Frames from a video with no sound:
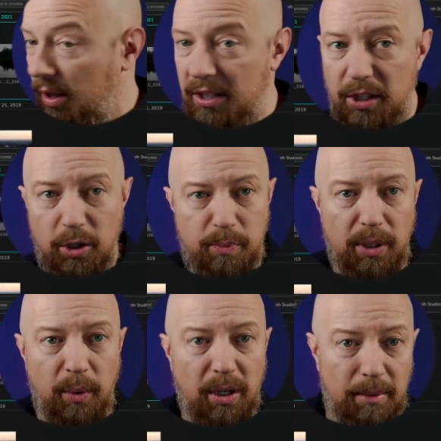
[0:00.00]
least it goes pretty
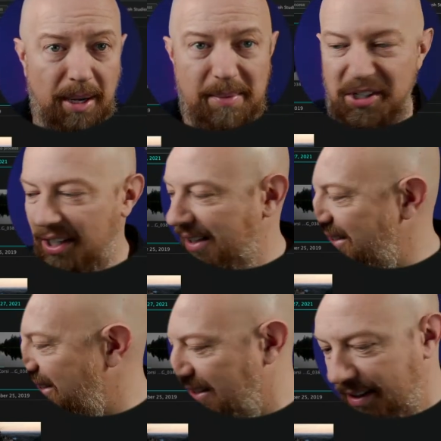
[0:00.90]
quick on my machine because
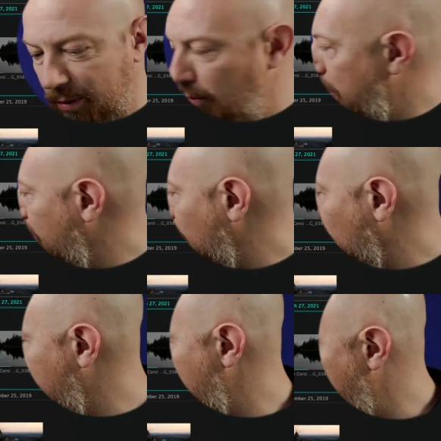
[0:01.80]
it's a rip and
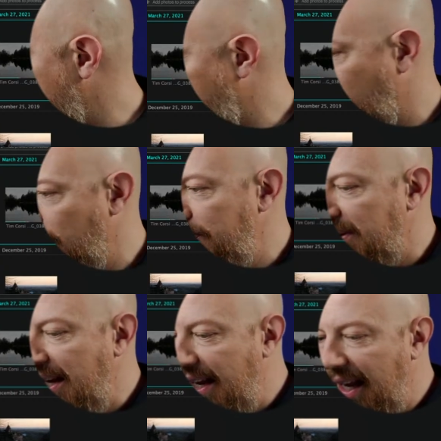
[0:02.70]
roaring Mac Pro.
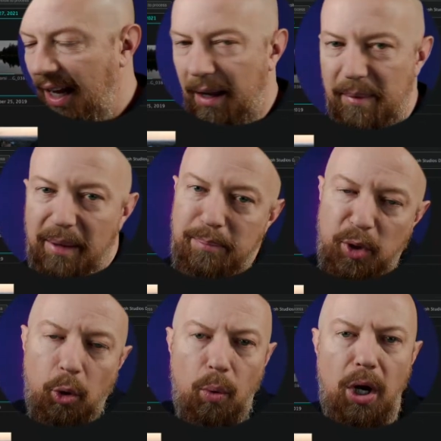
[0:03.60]

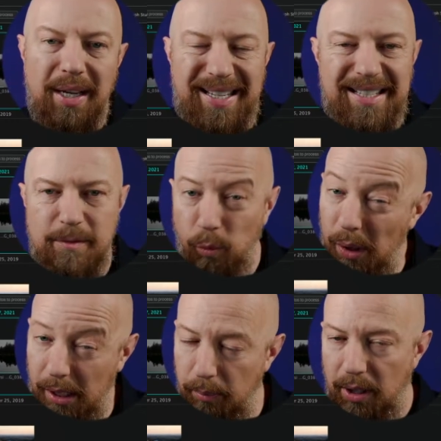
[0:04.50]
PureRAW is
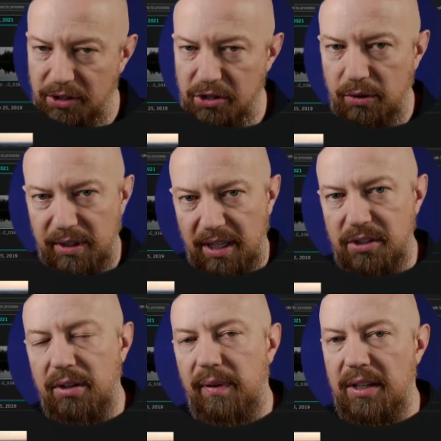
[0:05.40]
really processor
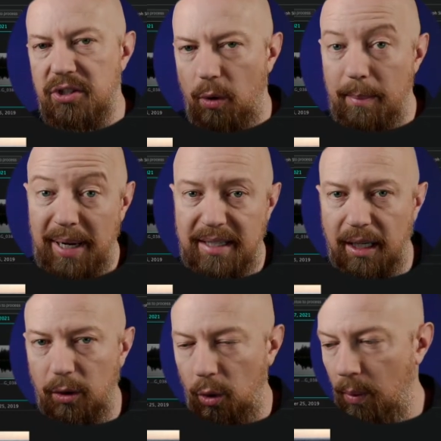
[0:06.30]
intensive, and so it may
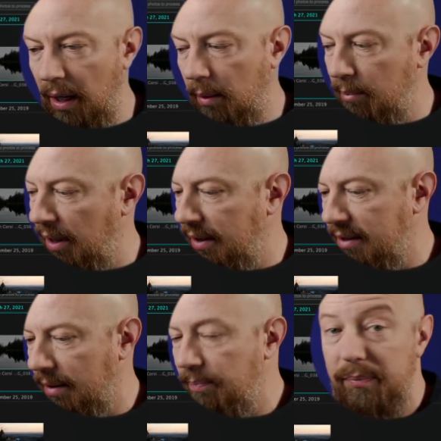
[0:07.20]
take a little while, but
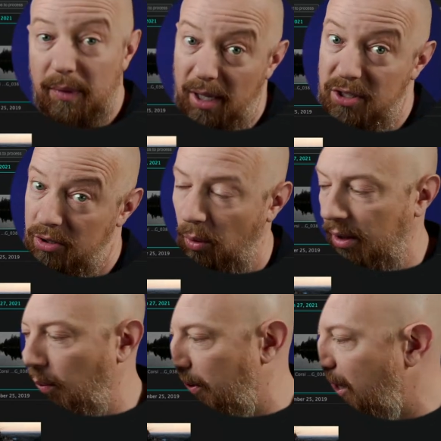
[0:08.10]
it's
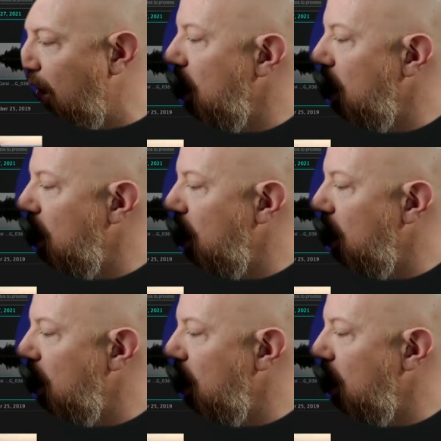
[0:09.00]
totally worth it.